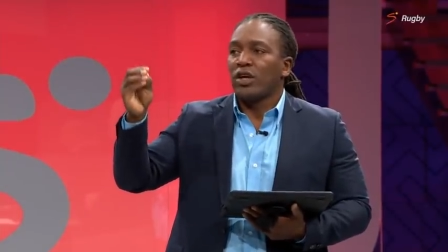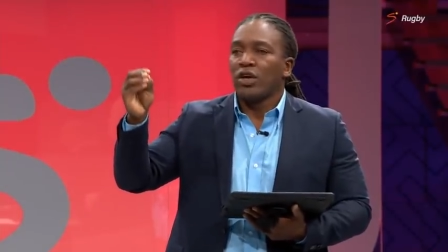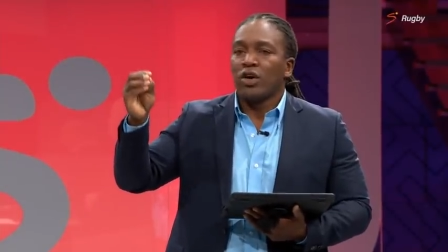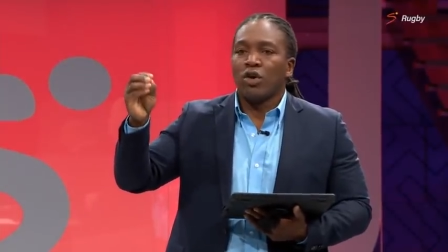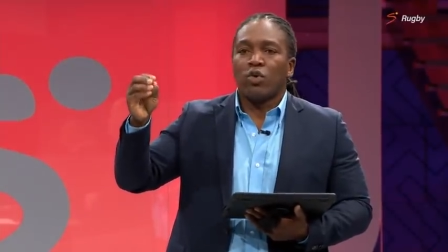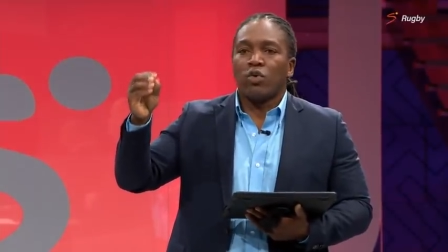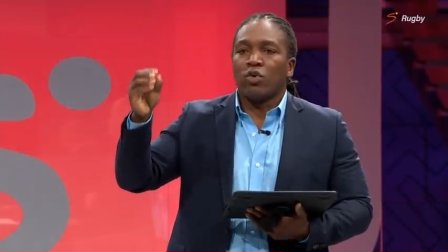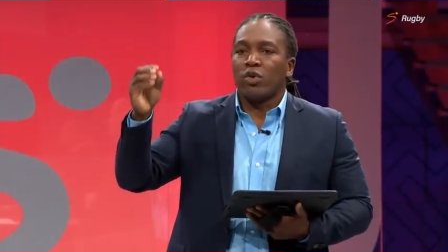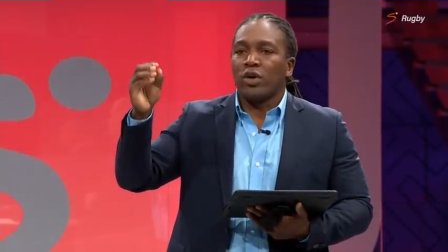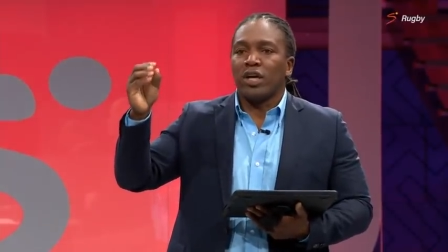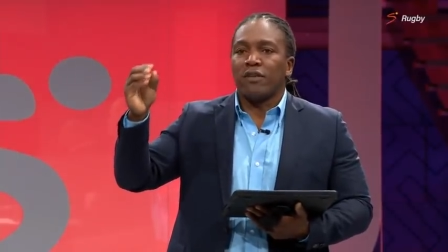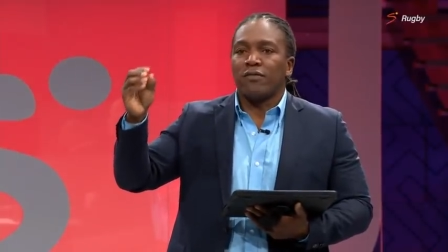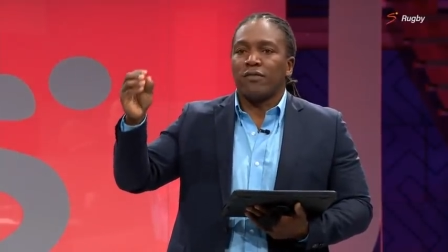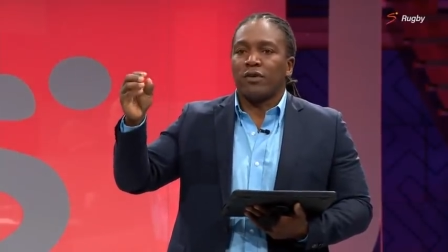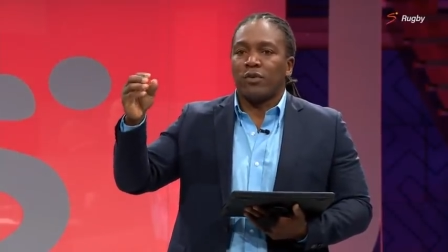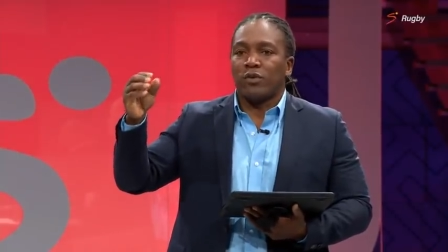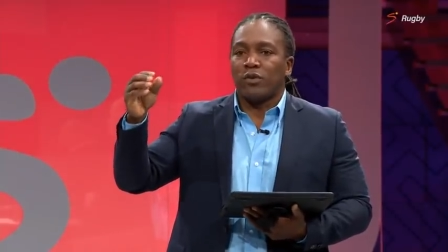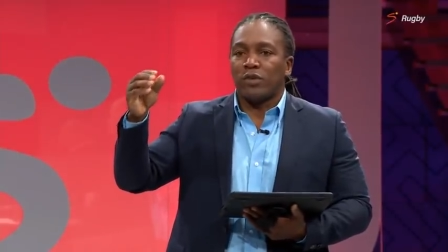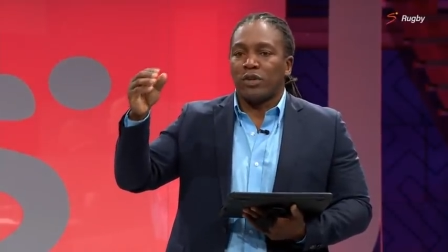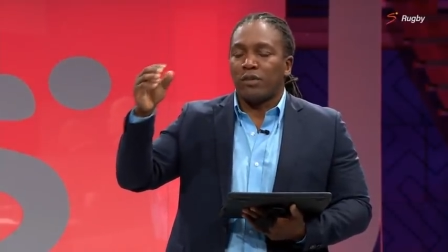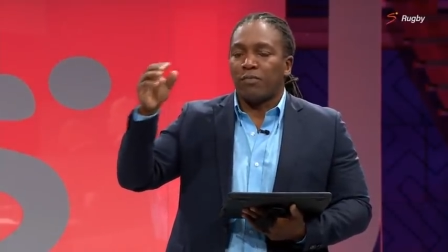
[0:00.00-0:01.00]
or
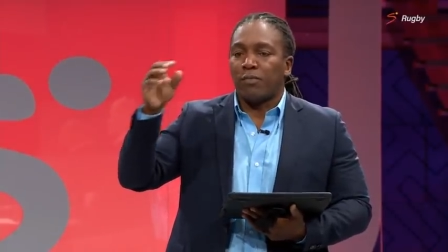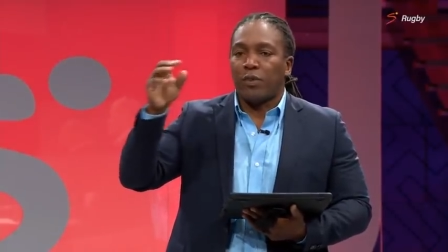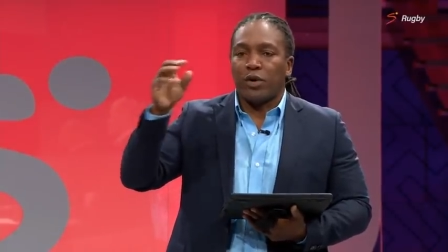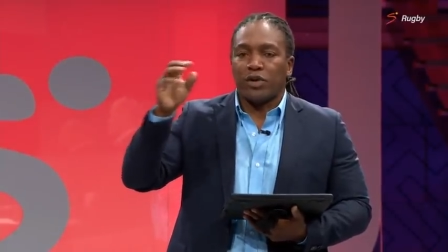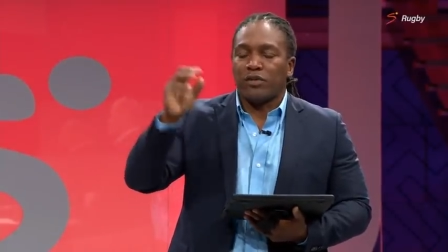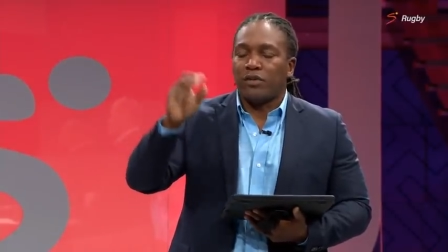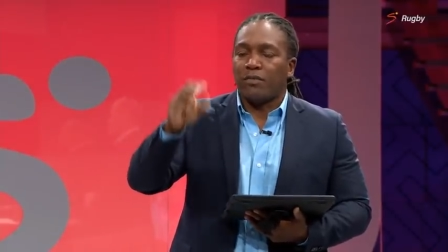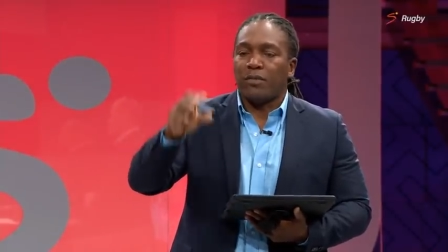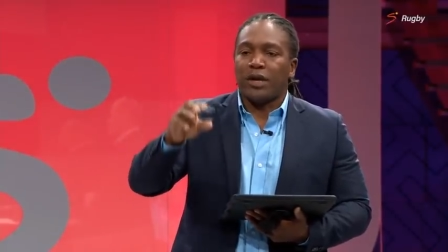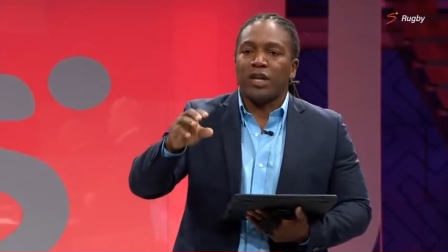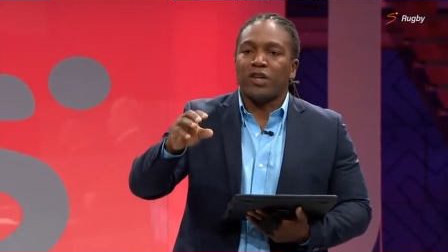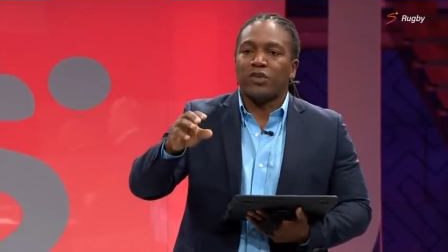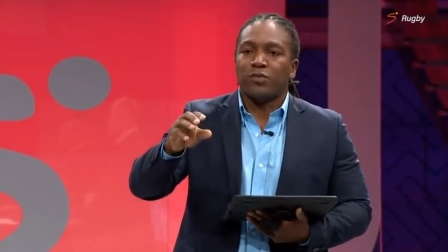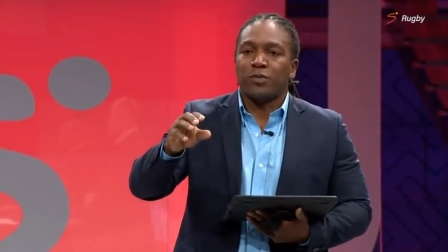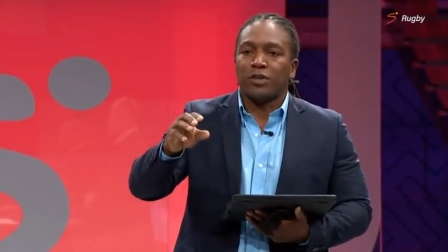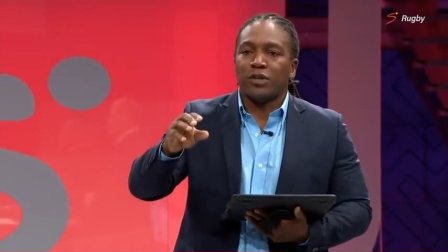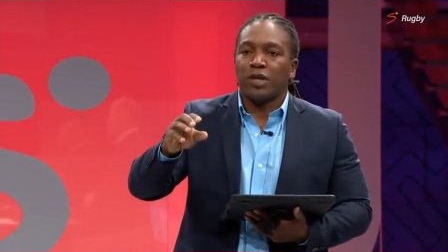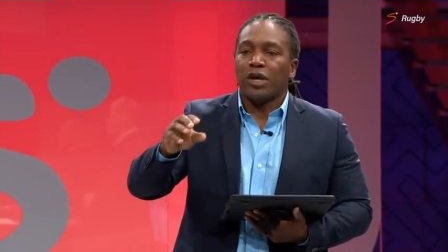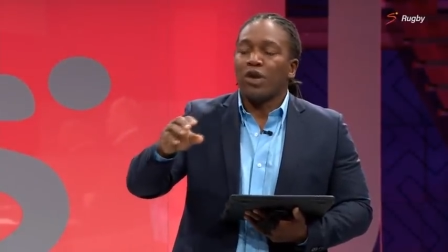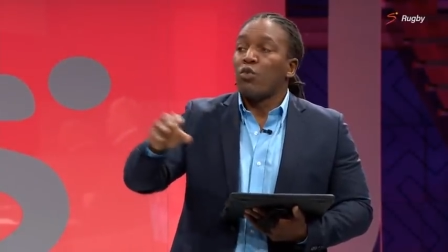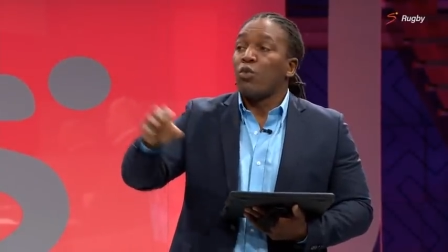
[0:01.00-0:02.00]
whoever part of the
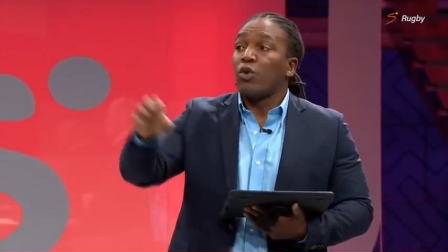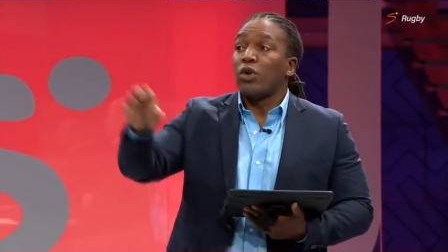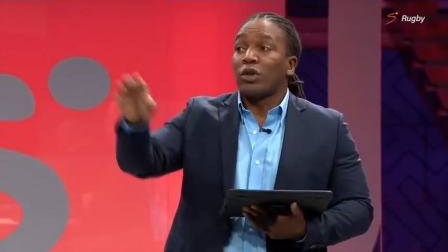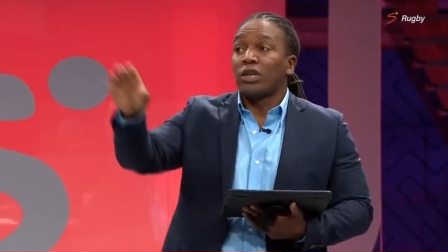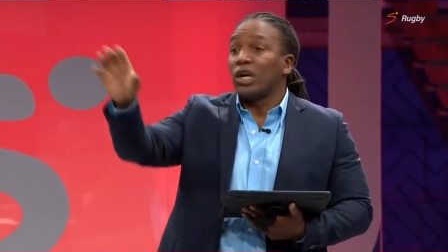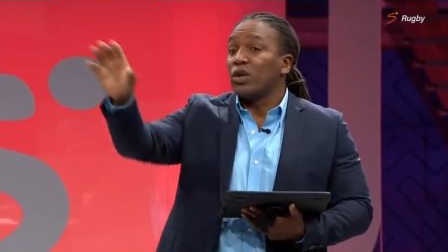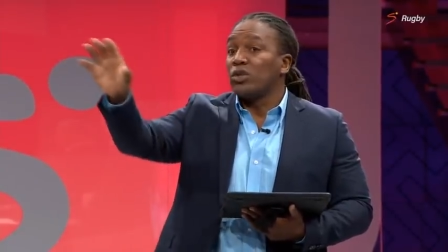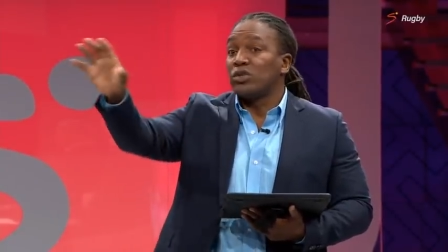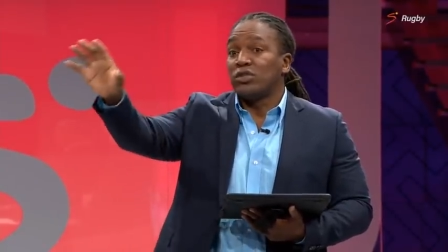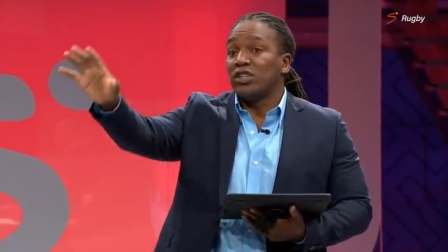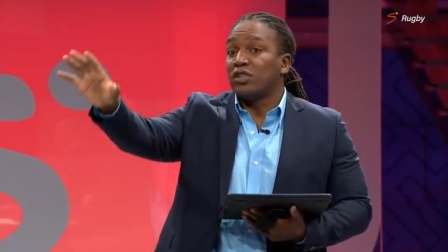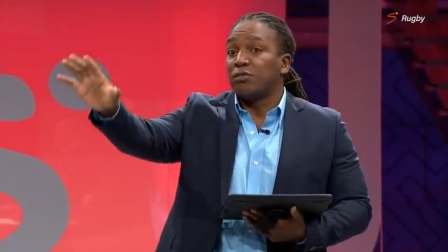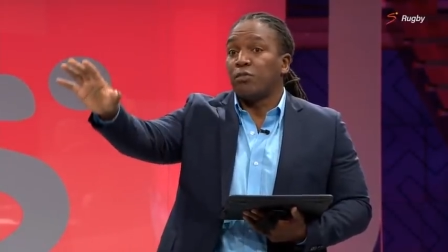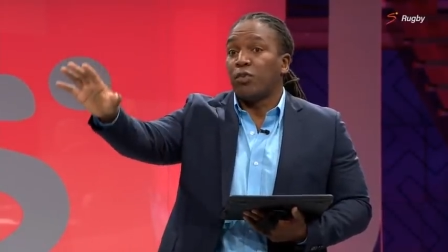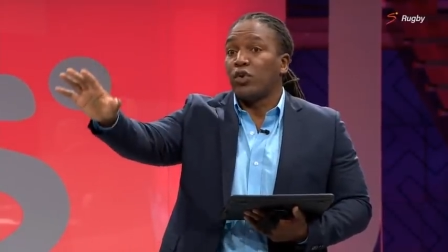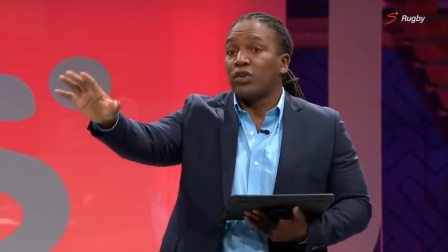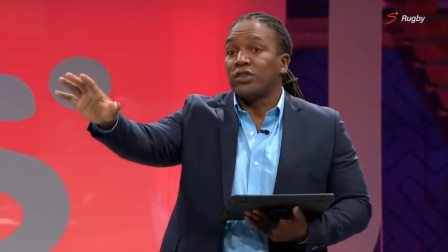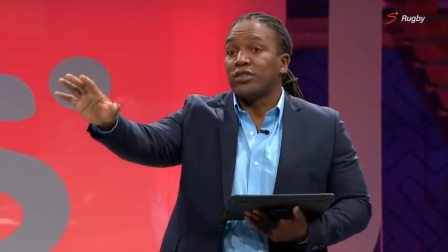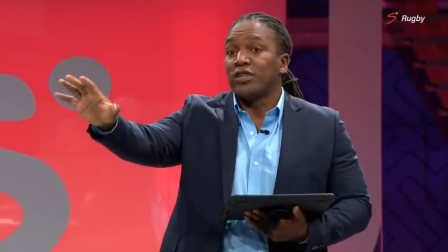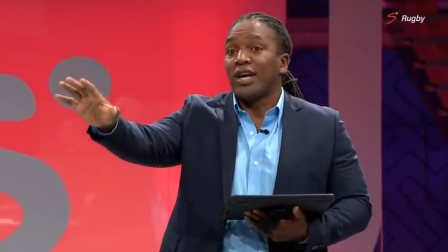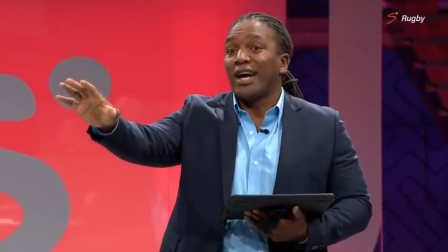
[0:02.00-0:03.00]
management will coach these
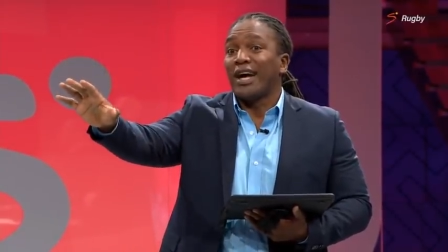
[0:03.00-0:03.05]
boys